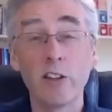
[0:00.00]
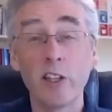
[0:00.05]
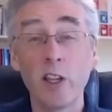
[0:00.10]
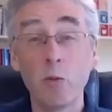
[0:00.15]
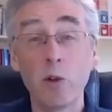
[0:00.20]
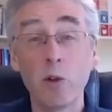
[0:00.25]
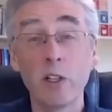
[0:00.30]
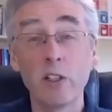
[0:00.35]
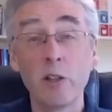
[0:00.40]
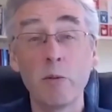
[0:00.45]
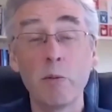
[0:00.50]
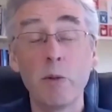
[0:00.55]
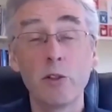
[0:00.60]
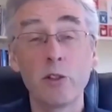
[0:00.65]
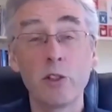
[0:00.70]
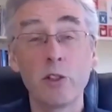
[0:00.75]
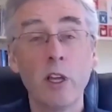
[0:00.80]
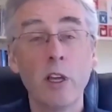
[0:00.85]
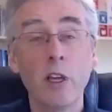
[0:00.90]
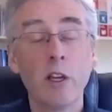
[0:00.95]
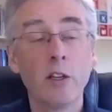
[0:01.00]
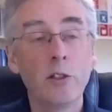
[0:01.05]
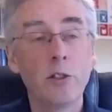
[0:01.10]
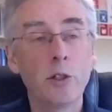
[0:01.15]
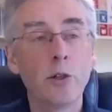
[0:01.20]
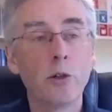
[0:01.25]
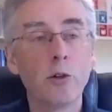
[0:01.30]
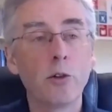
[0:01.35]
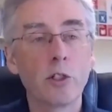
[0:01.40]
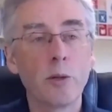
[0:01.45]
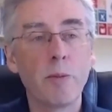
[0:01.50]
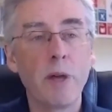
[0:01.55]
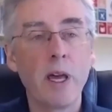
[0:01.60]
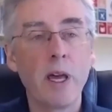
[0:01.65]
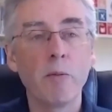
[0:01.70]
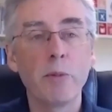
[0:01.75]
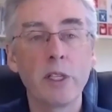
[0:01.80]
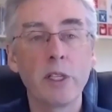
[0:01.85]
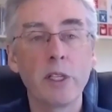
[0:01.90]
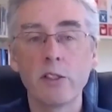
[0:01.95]
And they're one of the most talked
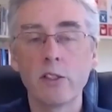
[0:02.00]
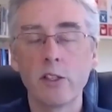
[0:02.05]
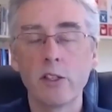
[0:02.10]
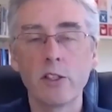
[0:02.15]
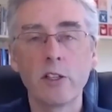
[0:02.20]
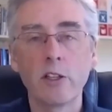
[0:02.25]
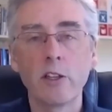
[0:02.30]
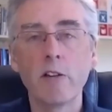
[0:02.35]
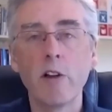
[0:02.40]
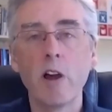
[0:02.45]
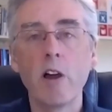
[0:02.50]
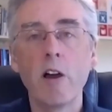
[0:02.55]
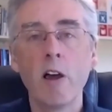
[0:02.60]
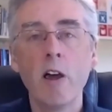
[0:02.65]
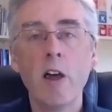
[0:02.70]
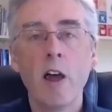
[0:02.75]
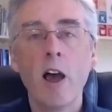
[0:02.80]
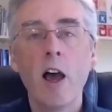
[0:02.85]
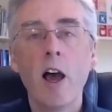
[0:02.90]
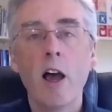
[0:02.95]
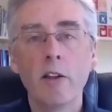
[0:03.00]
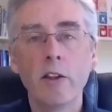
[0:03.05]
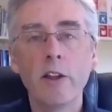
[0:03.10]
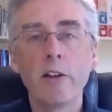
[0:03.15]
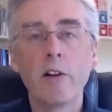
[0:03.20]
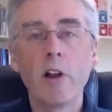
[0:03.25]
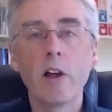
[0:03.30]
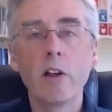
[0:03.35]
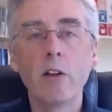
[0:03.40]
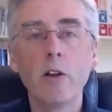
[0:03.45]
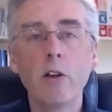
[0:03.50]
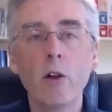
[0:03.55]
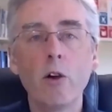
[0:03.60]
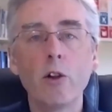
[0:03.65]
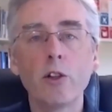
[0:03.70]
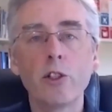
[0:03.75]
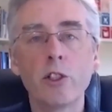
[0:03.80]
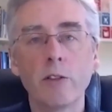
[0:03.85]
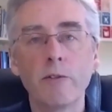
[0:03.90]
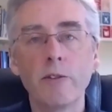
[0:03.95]
about businesses. So there are
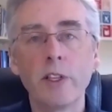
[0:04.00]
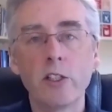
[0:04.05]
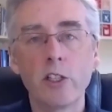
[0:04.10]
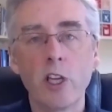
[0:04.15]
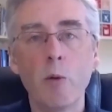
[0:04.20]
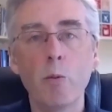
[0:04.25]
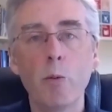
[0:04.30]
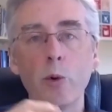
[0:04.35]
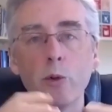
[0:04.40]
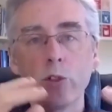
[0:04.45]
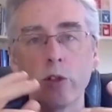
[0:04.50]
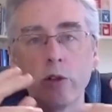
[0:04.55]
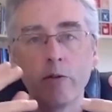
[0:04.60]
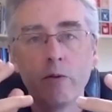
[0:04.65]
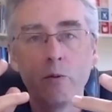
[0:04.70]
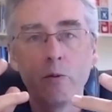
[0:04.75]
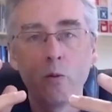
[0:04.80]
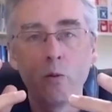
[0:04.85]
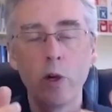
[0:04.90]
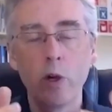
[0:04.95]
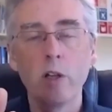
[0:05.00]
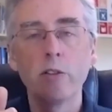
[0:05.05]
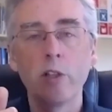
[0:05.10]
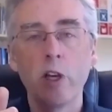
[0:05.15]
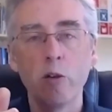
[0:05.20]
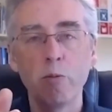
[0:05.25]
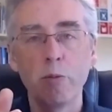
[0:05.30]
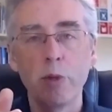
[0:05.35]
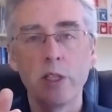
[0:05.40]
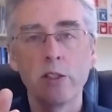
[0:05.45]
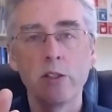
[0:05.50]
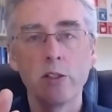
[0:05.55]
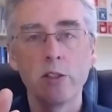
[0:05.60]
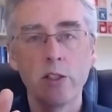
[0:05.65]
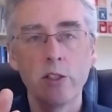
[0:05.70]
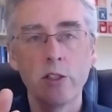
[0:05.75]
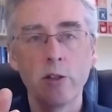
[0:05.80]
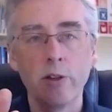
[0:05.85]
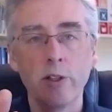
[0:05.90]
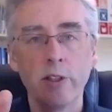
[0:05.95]
lots of examples of well-known
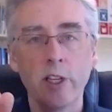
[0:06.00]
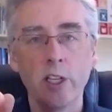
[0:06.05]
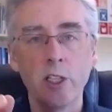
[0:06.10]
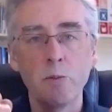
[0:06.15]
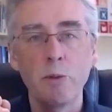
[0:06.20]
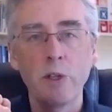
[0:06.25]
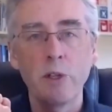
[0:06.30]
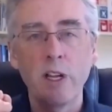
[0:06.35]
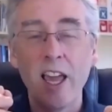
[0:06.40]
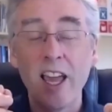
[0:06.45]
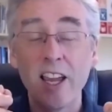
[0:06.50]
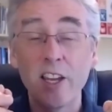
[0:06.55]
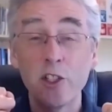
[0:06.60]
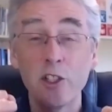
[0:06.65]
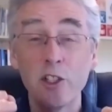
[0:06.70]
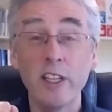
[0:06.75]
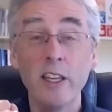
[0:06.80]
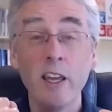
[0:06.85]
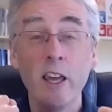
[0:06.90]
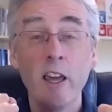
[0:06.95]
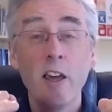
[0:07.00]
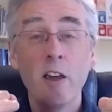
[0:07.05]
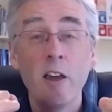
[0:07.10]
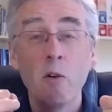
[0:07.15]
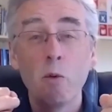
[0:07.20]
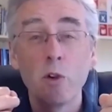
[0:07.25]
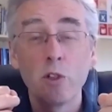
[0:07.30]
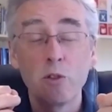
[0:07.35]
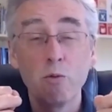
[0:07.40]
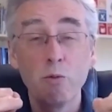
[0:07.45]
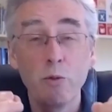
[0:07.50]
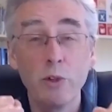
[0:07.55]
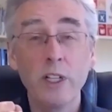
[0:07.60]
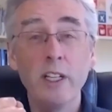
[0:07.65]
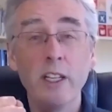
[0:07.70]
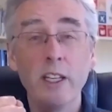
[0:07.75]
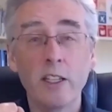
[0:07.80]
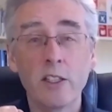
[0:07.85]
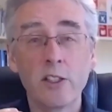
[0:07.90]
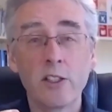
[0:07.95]
businesses doing this. But actually, what's
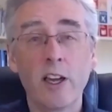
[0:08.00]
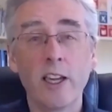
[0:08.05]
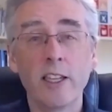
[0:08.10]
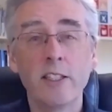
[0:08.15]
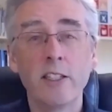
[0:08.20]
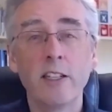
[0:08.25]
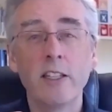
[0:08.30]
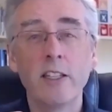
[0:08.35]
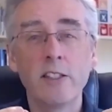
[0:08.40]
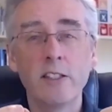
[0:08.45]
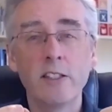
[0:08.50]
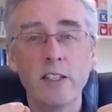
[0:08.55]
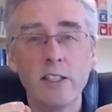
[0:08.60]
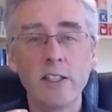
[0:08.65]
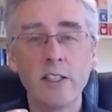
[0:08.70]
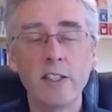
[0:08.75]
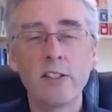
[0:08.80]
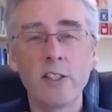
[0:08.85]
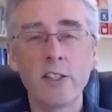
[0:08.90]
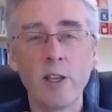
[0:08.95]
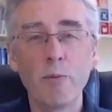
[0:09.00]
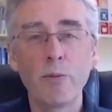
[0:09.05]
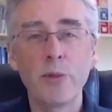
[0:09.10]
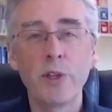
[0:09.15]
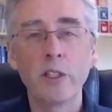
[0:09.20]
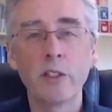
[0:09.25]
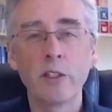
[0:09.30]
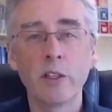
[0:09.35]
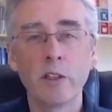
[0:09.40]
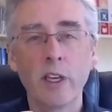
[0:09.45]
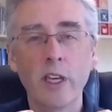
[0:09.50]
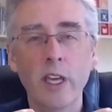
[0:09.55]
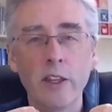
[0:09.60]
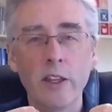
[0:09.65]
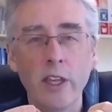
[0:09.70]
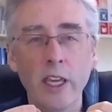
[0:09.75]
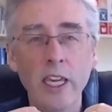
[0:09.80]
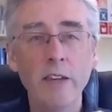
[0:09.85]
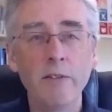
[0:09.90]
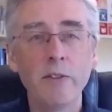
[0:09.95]
really exciting is this is something that
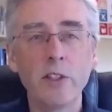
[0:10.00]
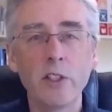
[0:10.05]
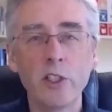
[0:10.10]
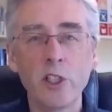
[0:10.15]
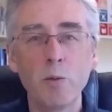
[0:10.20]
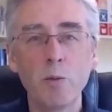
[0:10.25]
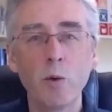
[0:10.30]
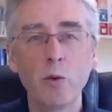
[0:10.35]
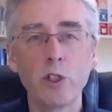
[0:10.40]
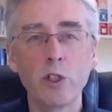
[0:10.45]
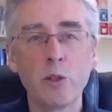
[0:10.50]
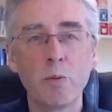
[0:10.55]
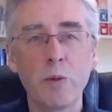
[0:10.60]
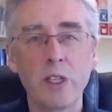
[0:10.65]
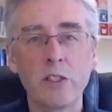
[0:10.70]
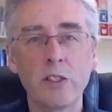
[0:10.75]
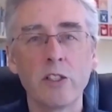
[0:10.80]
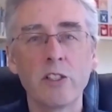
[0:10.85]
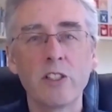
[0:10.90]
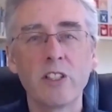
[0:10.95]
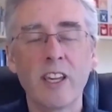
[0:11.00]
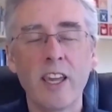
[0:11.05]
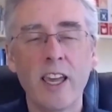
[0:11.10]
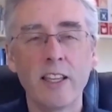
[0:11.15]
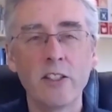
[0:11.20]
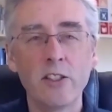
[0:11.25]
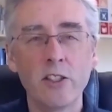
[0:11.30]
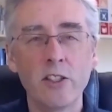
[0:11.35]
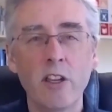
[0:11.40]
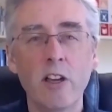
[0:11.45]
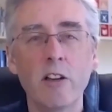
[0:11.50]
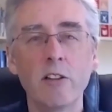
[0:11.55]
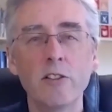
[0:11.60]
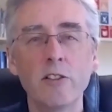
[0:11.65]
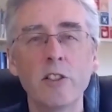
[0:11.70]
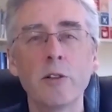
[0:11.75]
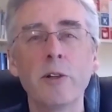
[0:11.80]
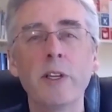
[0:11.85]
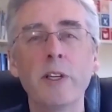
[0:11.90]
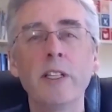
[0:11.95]
even the smallest business can
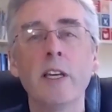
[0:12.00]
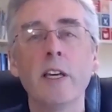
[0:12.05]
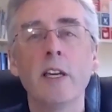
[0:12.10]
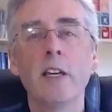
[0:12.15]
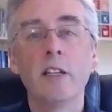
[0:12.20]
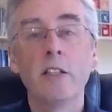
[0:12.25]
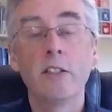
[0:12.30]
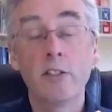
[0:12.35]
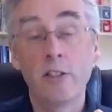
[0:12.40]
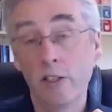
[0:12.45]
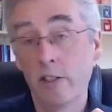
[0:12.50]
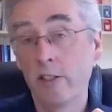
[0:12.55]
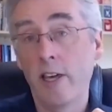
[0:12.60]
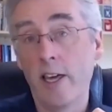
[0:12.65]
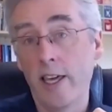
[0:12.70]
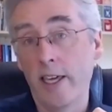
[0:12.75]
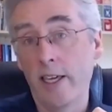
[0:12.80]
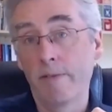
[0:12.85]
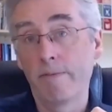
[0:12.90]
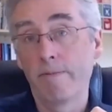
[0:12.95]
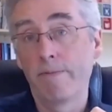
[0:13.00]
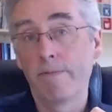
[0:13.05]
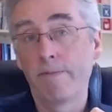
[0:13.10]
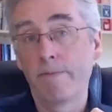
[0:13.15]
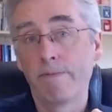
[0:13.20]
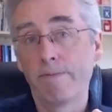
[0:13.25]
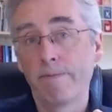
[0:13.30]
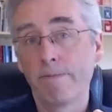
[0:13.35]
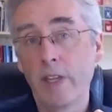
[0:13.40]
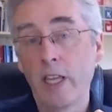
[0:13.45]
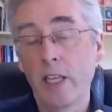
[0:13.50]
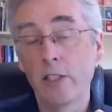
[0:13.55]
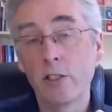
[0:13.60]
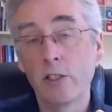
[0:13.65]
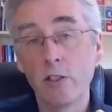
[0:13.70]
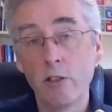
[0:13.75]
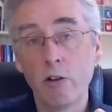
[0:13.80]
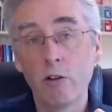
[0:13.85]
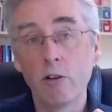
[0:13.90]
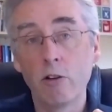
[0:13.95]
start doing today.
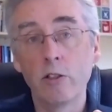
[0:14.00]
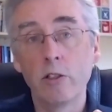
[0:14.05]
It's not.